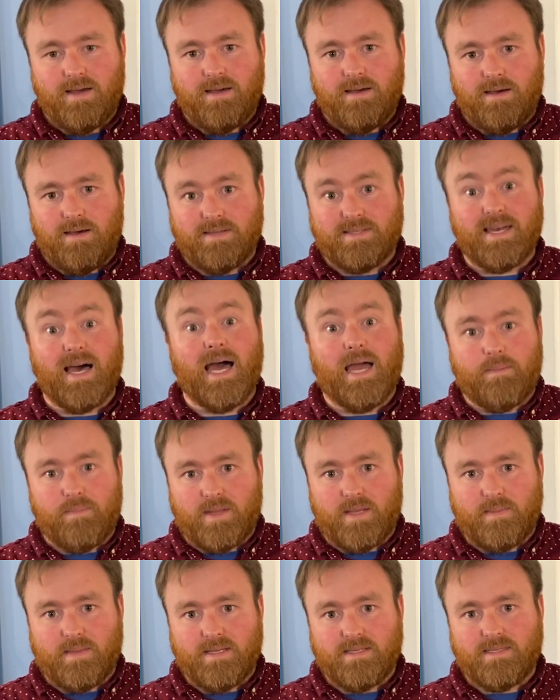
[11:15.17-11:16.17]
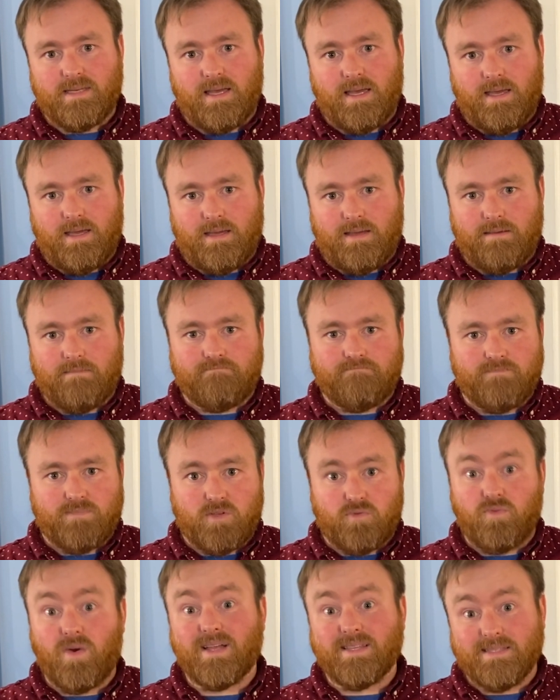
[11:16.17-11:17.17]
time limit, a
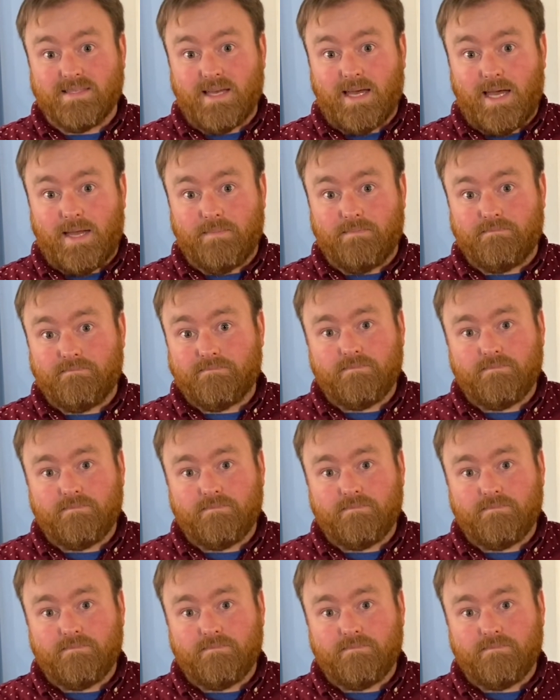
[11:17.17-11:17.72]
run time.